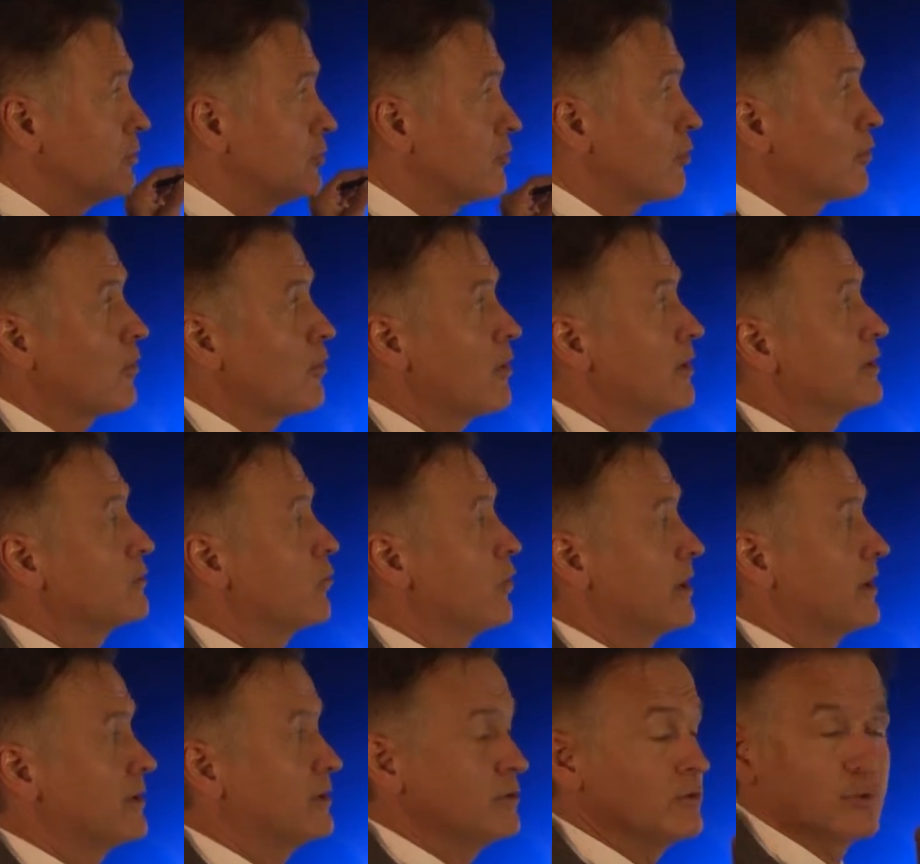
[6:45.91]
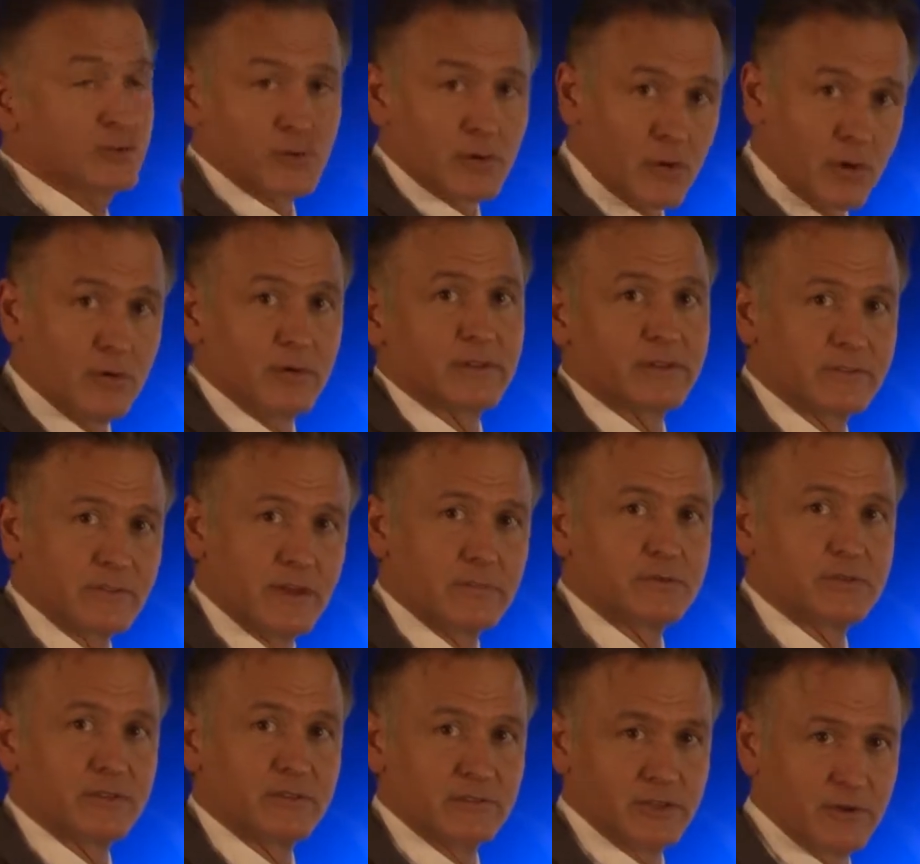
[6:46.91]
You're going to want to use your own
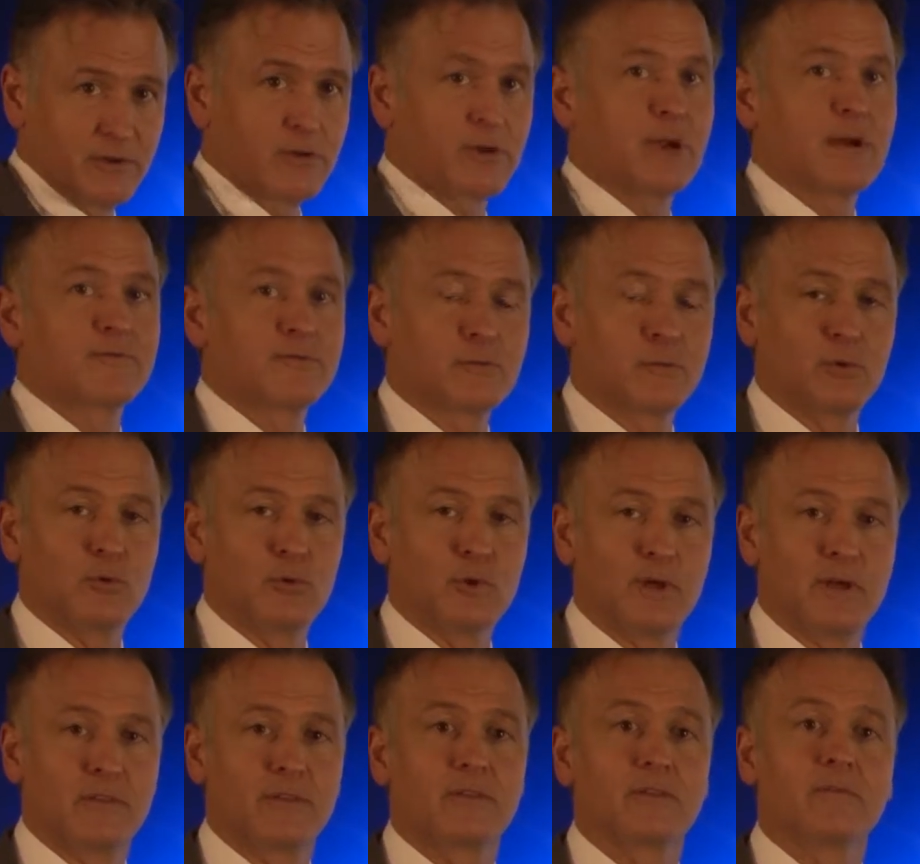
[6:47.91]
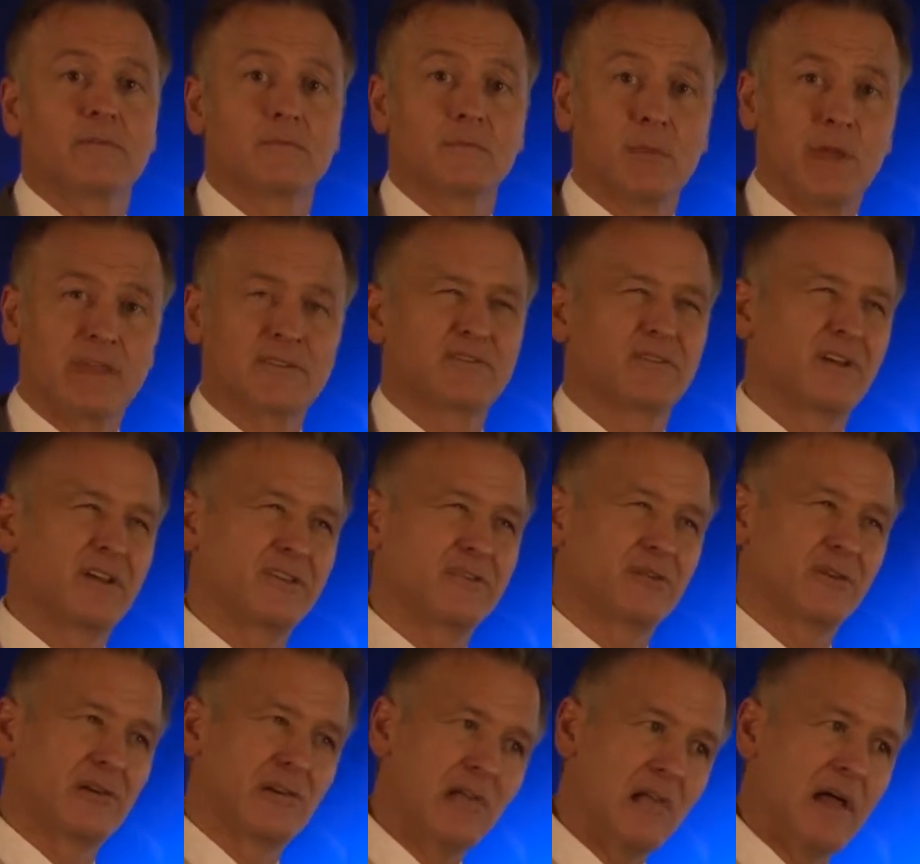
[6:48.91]
assumptions that you're comfortable with based on
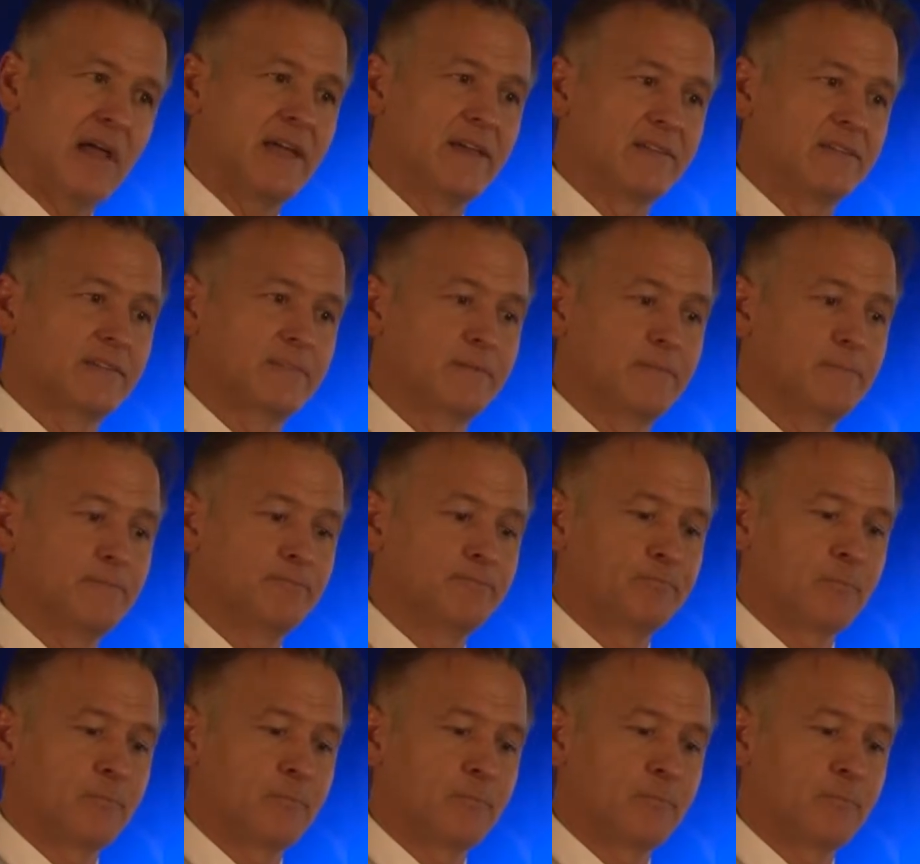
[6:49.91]
your client's